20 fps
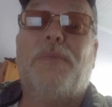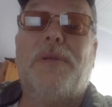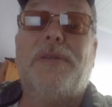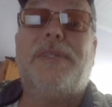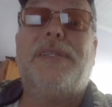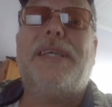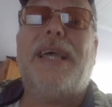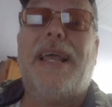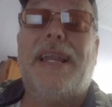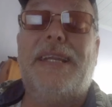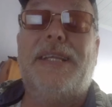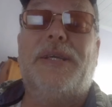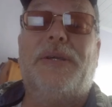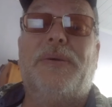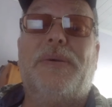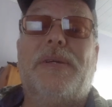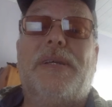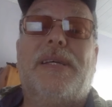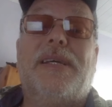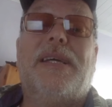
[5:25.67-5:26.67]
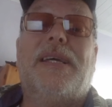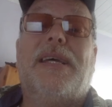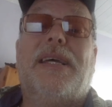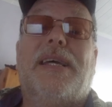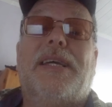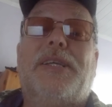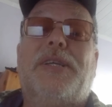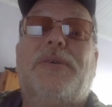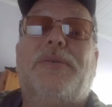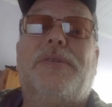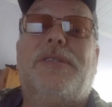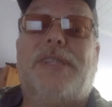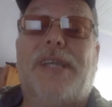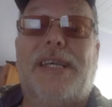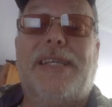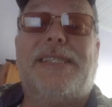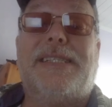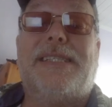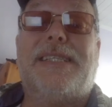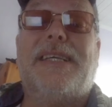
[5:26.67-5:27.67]
will tell you you
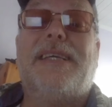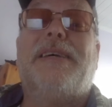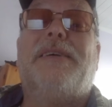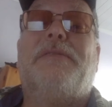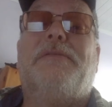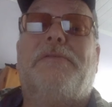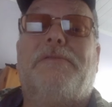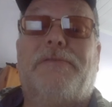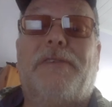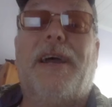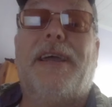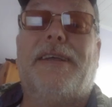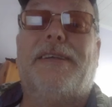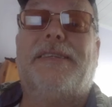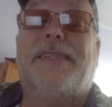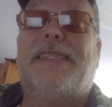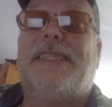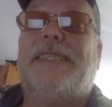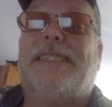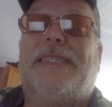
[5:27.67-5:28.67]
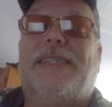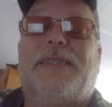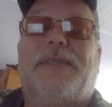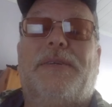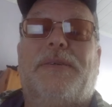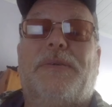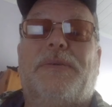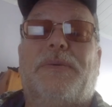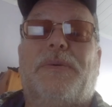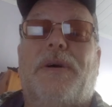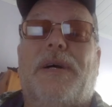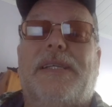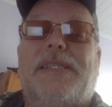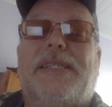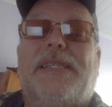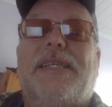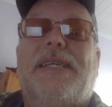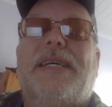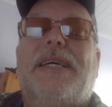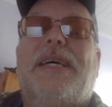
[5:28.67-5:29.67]
just failed. All right.